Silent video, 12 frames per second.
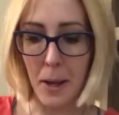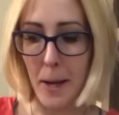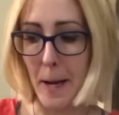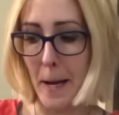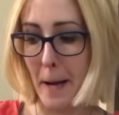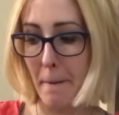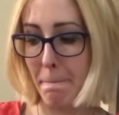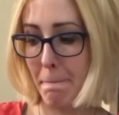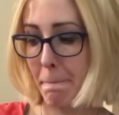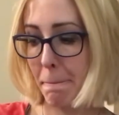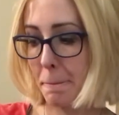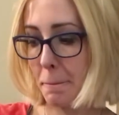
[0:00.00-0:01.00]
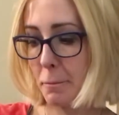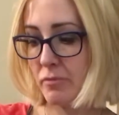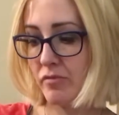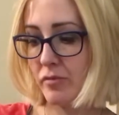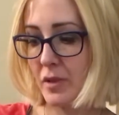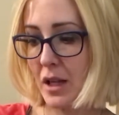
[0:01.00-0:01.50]

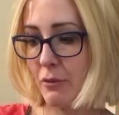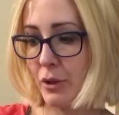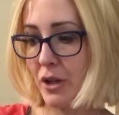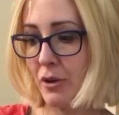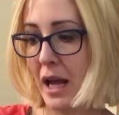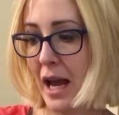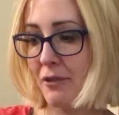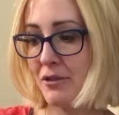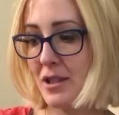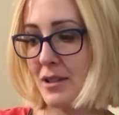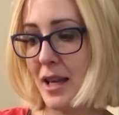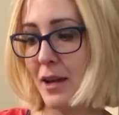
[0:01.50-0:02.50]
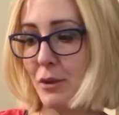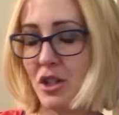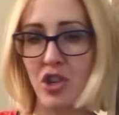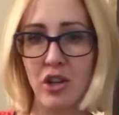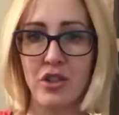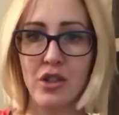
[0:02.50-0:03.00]
and we don't have to damage
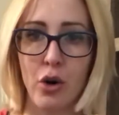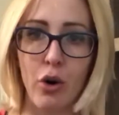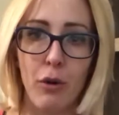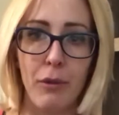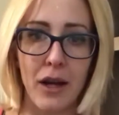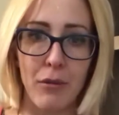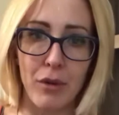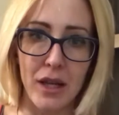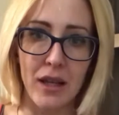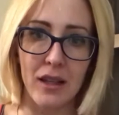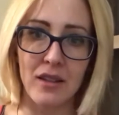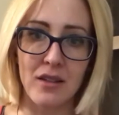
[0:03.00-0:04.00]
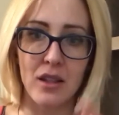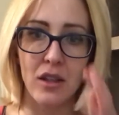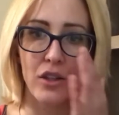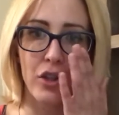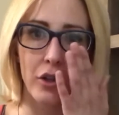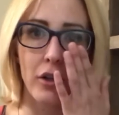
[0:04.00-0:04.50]
our soul by being
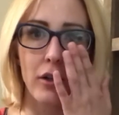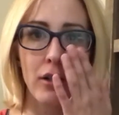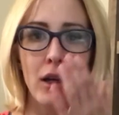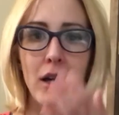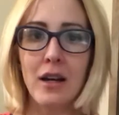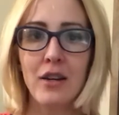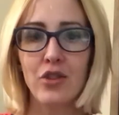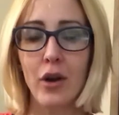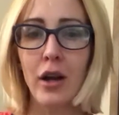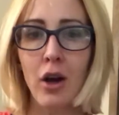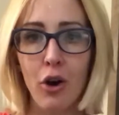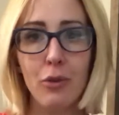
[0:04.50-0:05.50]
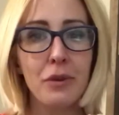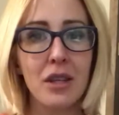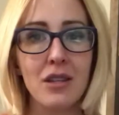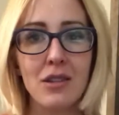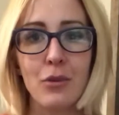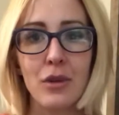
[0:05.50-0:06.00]
insecure. So I hope
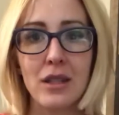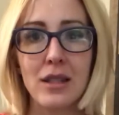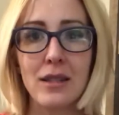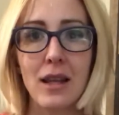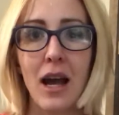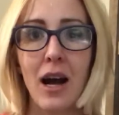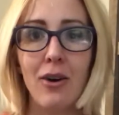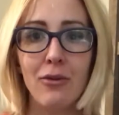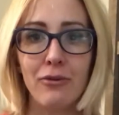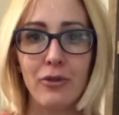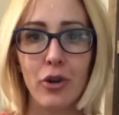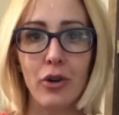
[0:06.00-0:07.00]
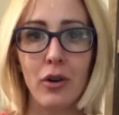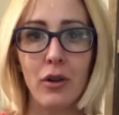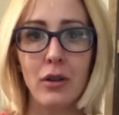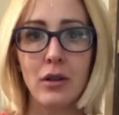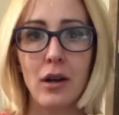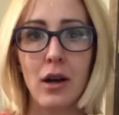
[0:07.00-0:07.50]
this was
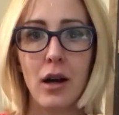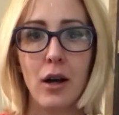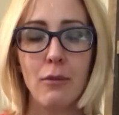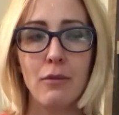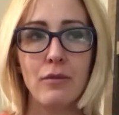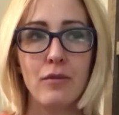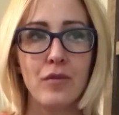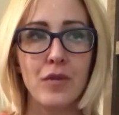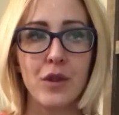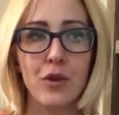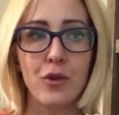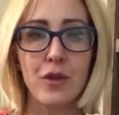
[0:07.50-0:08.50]
helpful to